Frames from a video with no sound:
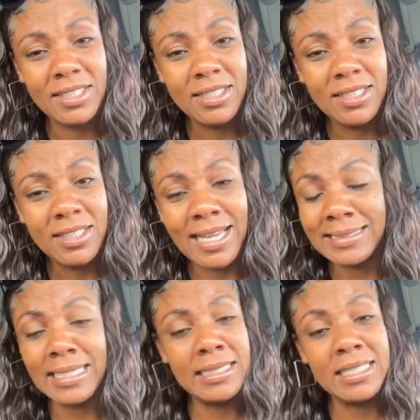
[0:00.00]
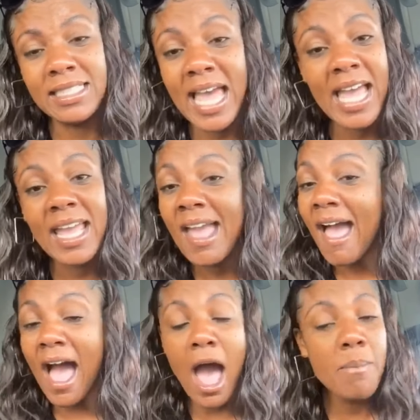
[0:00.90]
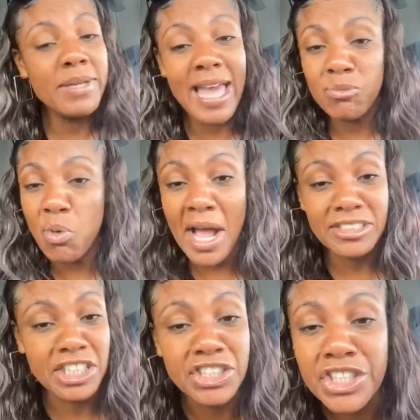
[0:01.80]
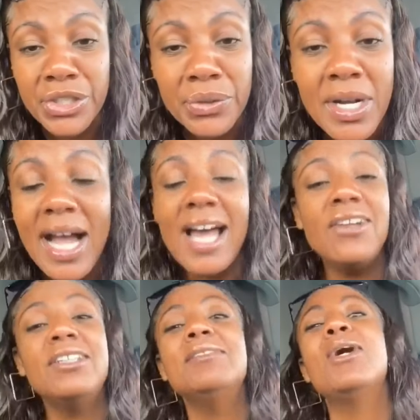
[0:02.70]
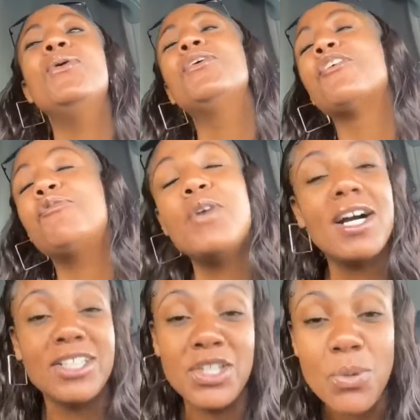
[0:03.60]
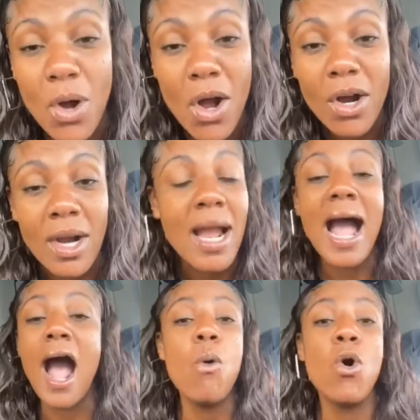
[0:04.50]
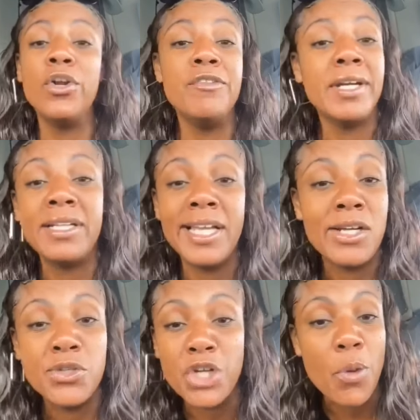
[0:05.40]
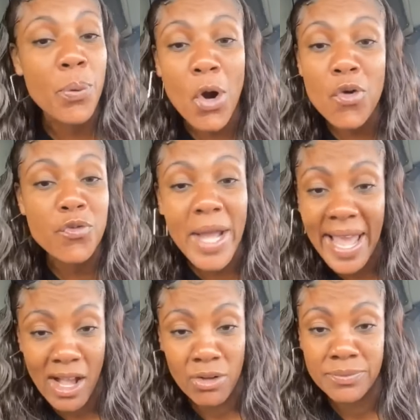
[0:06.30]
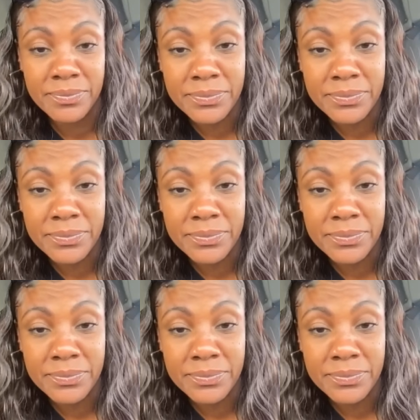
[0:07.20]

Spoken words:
At the end of the day, I'm not watching you. I don't even know who the fuck you are. I won't even click on your profile.